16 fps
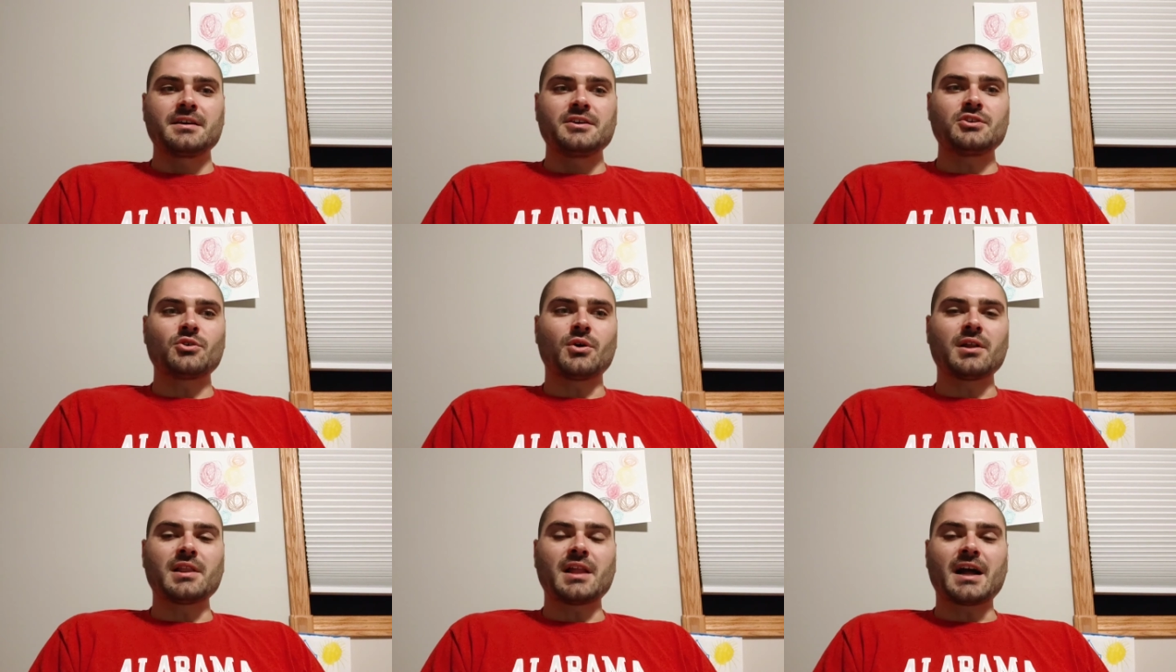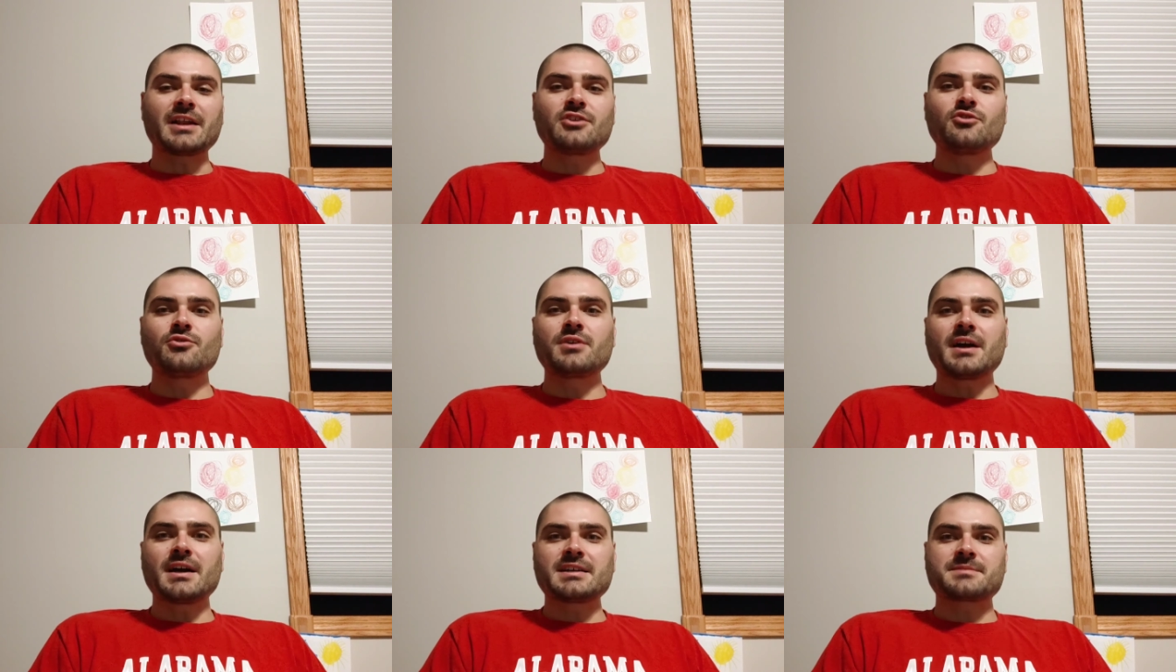you know, a lot of
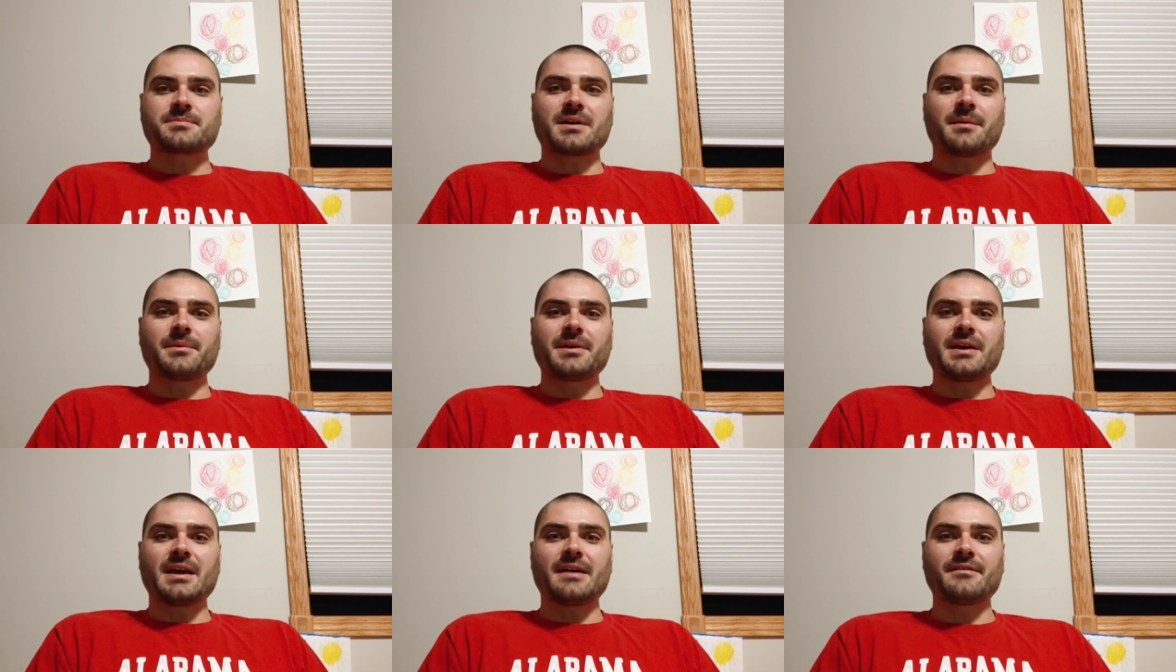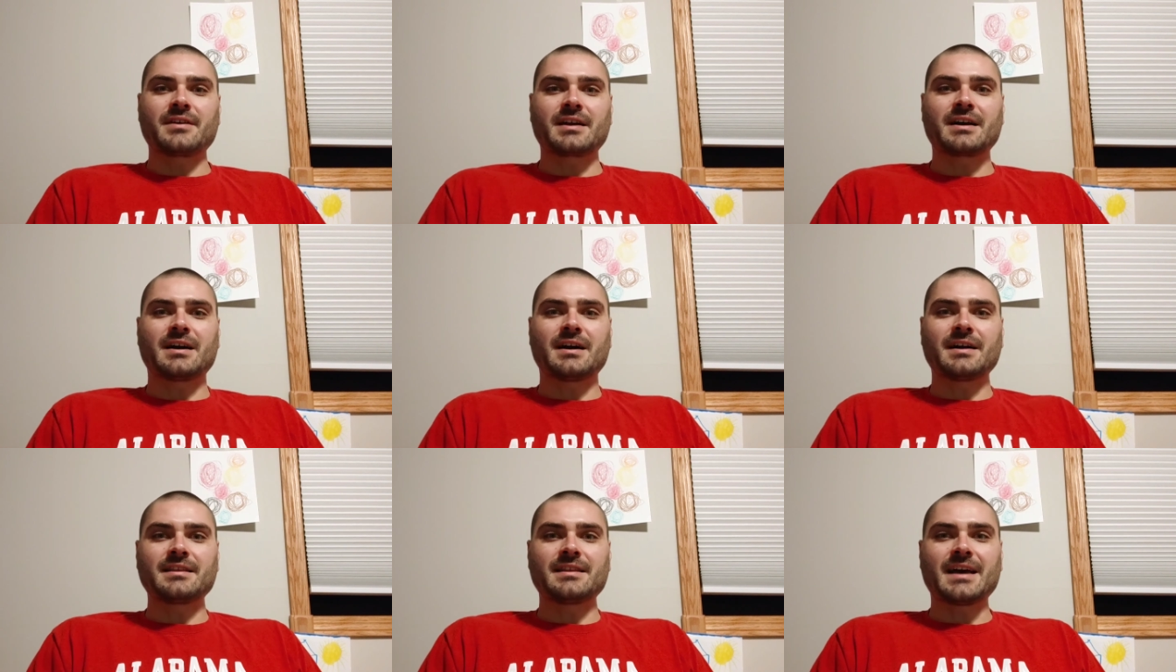you guys probably haven't
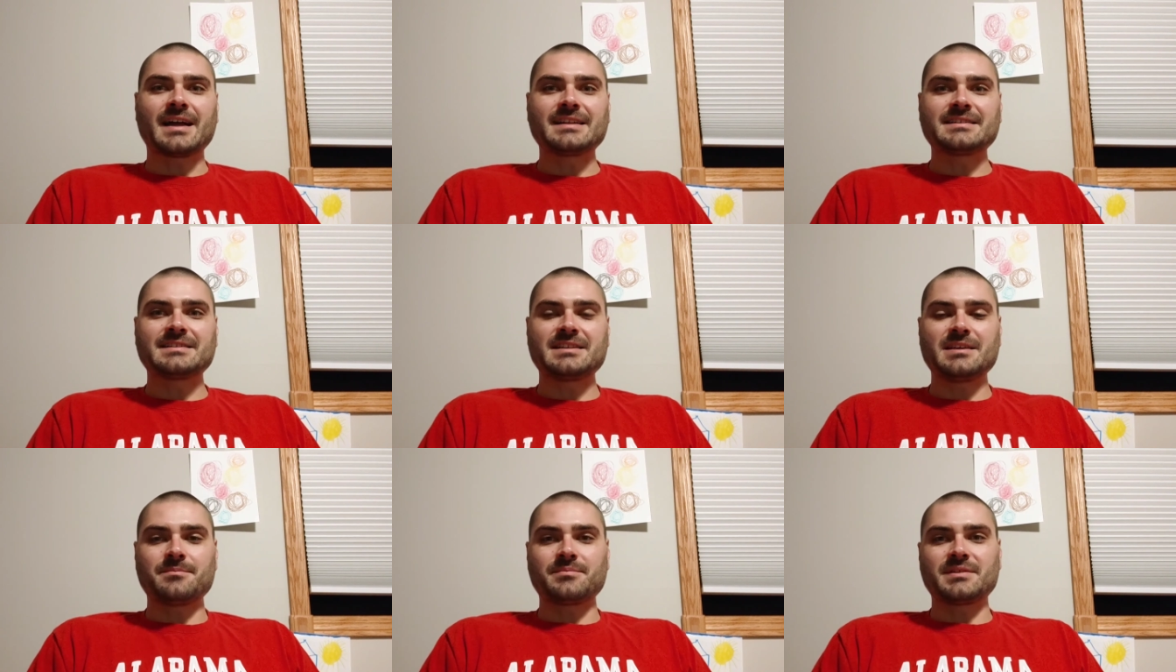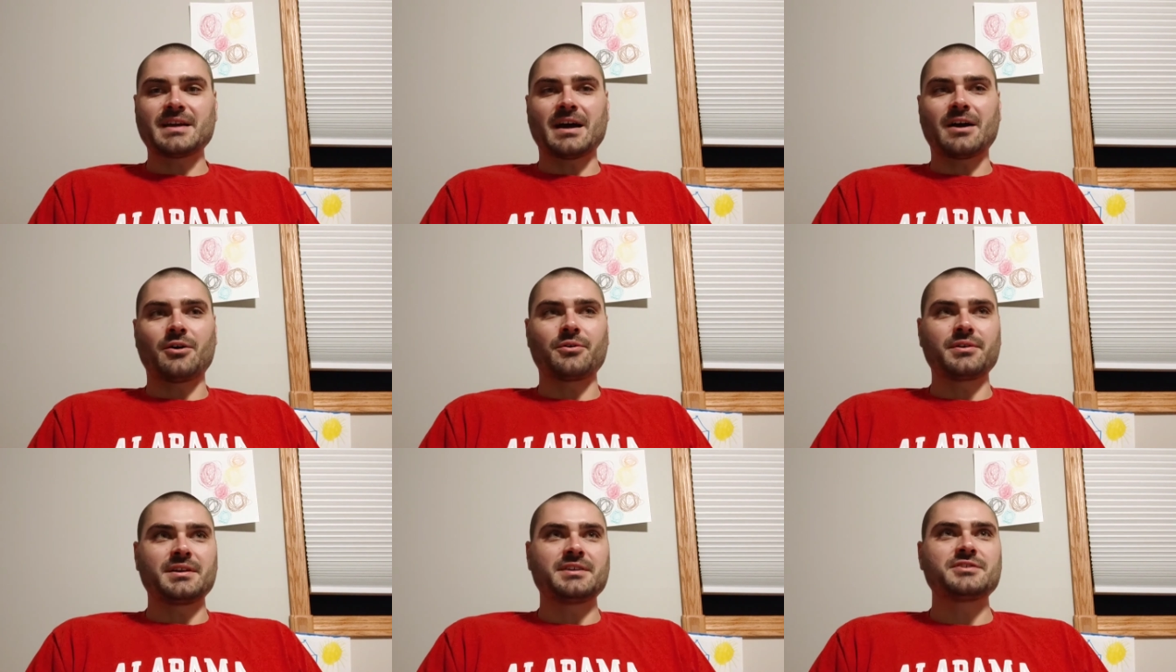gone that deep
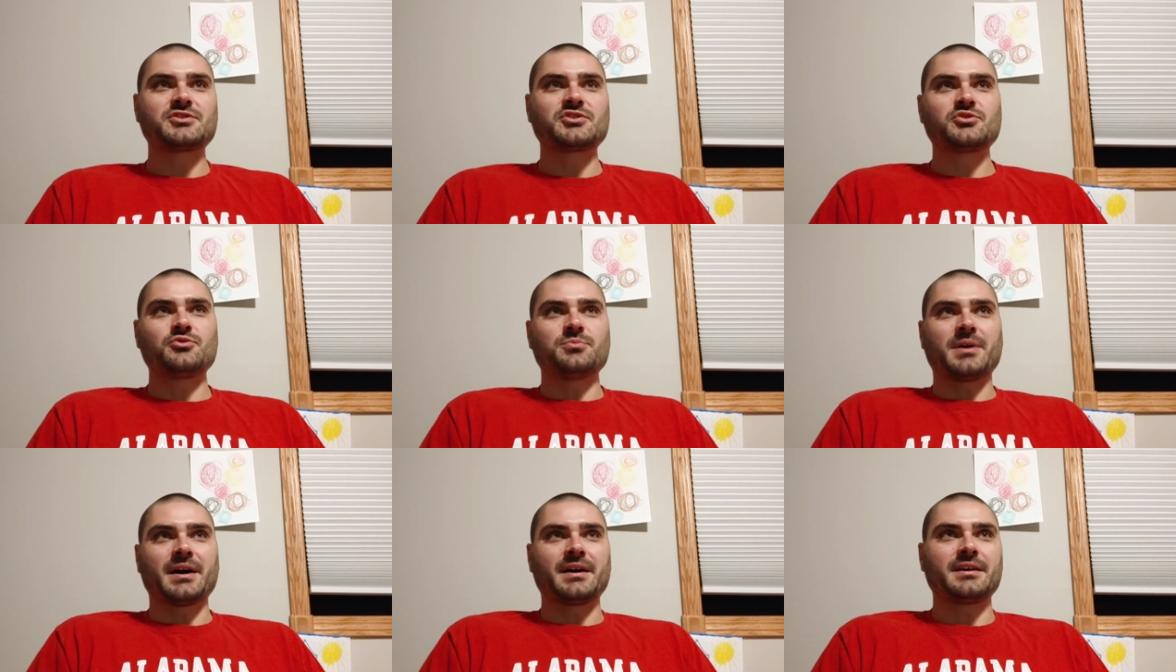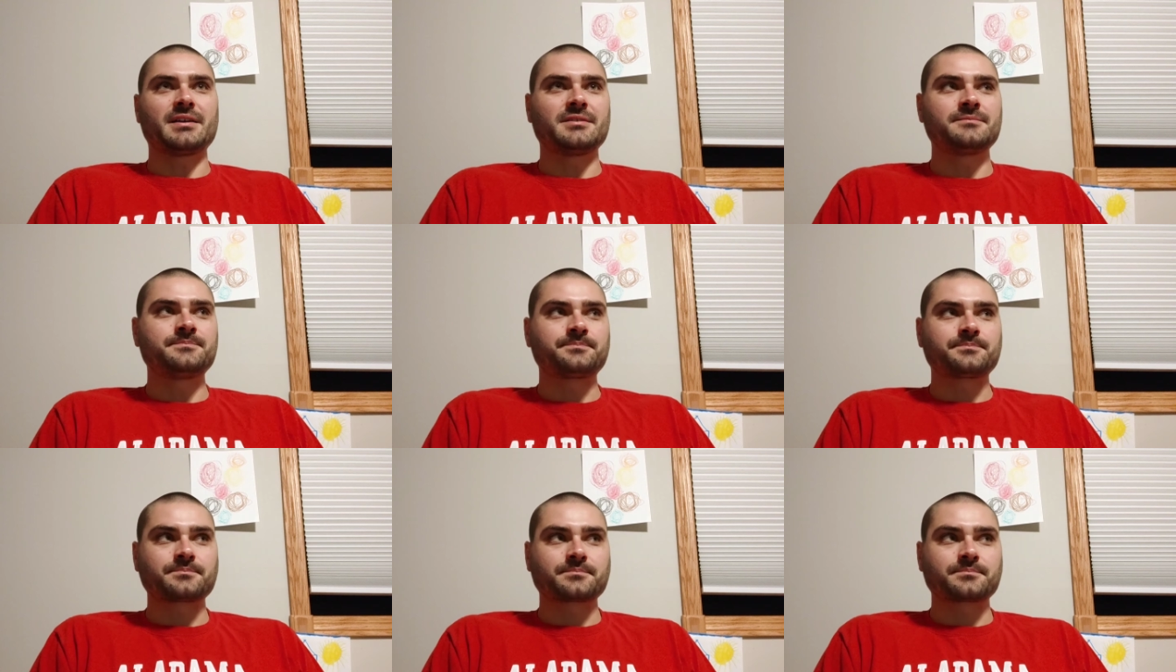down into my,